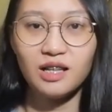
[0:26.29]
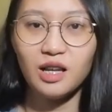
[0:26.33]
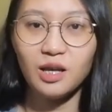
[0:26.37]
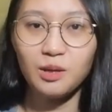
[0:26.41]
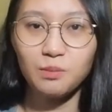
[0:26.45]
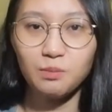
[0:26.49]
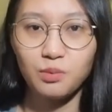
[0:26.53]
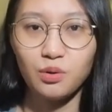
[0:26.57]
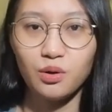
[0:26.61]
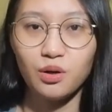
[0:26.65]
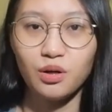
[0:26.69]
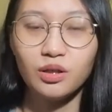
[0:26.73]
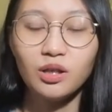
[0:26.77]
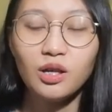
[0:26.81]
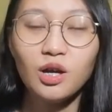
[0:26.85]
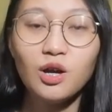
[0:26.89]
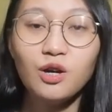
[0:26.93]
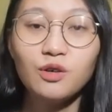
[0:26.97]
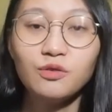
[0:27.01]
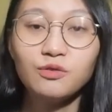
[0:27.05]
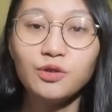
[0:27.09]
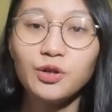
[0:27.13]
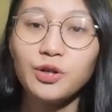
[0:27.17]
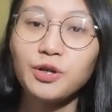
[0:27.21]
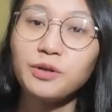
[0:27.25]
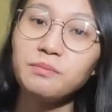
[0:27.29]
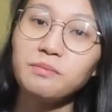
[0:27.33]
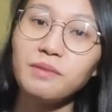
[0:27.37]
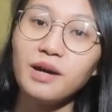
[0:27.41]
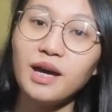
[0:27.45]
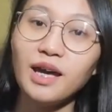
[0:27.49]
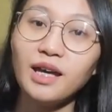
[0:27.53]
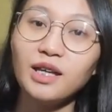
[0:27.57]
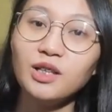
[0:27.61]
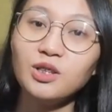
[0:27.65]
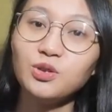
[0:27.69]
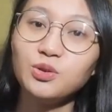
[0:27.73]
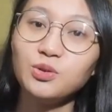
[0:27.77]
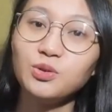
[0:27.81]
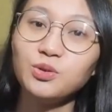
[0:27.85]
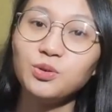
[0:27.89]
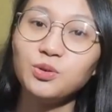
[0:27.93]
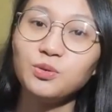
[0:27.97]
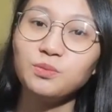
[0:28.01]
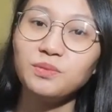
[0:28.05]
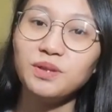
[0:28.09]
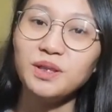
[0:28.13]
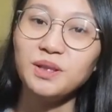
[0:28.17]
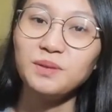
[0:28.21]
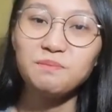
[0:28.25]
that I bought for my
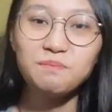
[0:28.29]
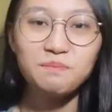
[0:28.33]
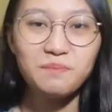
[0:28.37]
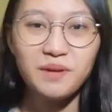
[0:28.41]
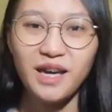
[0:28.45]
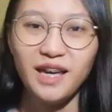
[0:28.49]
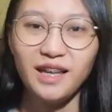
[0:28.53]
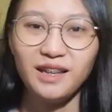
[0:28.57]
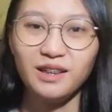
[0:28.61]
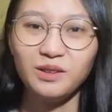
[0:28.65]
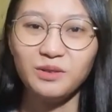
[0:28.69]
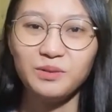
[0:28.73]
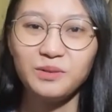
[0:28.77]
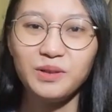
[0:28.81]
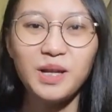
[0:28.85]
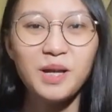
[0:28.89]
soon-to-be pet.